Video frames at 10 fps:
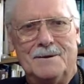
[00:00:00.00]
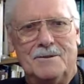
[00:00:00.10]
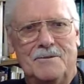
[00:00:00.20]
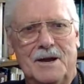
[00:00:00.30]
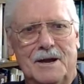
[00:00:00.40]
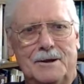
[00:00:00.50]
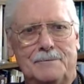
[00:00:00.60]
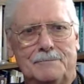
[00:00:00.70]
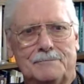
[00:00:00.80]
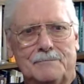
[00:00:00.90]

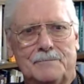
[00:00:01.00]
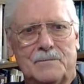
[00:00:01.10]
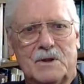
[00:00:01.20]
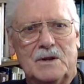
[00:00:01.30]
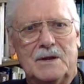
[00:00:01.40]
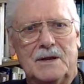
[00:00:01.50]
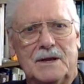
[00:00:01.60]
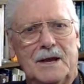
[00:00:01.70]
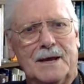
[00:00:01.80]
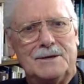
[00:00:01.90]
Then
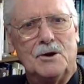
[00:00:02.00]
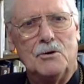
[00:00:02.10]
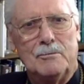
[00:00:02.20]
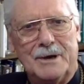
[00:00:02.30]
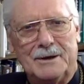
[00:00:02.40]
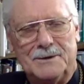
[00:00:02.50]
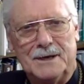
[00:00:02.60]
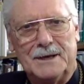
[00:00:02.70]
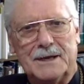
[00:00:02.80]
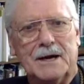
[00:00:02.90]
he had to go about
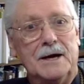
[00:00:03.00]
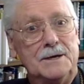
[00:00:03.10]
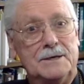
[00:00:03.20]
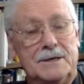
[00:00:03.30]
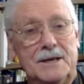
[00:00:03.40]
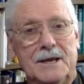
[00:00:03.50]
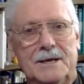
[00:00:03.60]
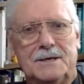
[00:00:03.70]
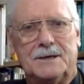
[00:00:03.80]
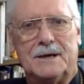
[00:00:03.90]
yelling
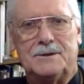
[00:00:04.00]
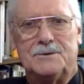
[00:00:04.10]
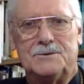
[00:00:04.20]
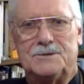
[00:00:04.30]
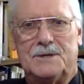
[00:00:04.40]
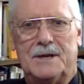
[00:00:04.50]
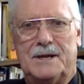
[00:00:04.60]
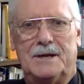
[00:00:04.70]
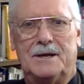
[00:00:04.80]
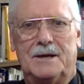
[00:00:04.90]
unclean to others
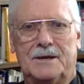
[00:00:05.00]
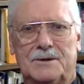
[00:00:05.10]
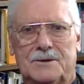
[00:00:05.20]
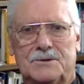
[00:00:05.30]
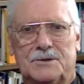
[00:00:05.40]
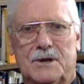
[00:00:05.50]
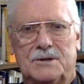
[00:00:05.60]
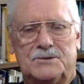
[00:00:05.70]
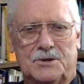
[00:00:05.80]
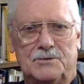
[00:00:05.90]

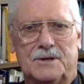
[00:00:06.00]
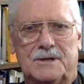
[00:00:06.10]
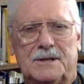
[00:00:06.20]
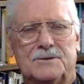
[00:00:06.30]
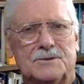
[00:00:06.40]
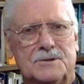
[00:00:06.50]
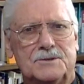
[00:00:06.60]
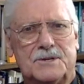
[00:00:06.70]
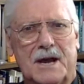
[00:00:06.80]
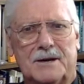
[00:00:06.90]
so that others could
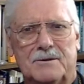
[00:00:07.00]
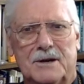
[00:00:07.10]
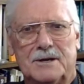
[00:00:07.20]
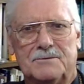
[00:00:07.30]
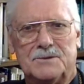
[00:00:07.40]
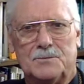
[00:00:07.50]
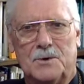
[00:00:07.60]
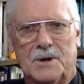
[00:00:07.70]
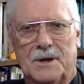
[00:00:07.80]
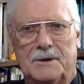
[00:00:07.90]
scatter out of his
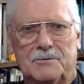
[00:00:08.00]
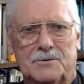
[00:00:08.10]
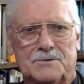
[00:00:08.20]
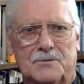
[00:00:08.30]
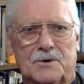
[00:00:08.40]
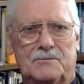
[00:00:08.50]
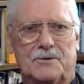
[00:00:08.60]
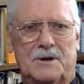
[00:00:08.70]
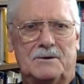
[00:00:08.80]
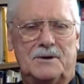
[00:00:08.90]
way, verse
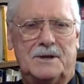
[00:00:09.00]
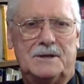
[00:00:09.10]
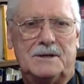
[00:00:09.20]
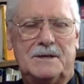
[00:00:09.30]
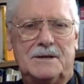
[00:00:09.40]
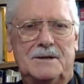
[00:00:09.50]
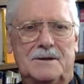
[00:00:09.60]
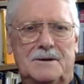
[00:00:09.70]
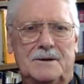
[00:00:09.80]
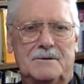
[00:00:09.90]
45 again.
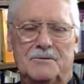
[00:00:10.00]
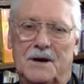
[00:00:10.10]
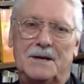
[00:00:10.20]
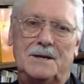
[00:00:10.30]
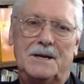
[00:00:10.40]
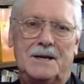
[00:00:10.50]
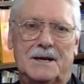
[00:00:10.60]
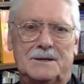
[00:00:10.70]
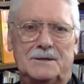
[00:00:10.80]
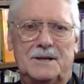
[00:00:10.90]
Finally, he
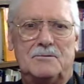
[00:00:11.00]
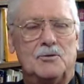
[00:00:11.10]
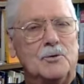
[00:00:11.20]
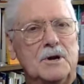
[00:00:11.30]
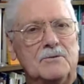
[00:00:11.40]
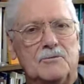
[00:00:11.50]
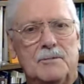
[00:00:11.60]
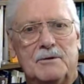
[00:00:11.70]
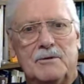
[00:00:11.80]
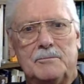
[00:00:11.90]
had to live away from
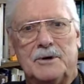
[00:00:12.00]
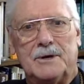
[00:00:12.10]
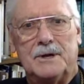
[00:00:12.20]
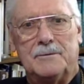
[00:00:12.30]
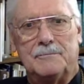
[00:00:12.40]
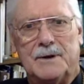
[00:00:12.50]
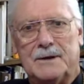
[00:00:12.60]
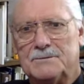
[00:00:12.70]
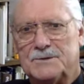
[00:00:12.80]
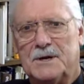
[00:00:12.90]
everybody
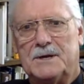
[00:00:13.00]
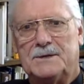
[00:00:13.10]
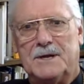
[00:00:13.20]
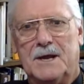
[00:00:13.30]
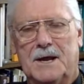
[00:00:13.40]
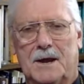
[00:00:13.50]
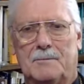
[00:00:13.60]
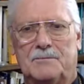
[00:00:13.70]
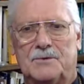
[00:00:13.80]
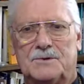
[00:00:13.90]
outside the
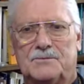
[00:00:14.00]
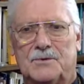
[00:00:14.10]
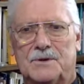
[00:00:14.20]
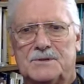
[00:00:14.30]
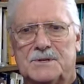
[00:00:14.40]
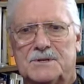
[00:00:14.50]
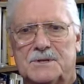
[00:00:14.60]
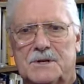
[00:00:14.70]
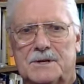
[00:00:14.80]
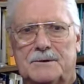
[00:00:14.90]
camp, verse 46
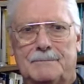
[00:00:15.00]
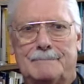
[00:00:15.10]
again.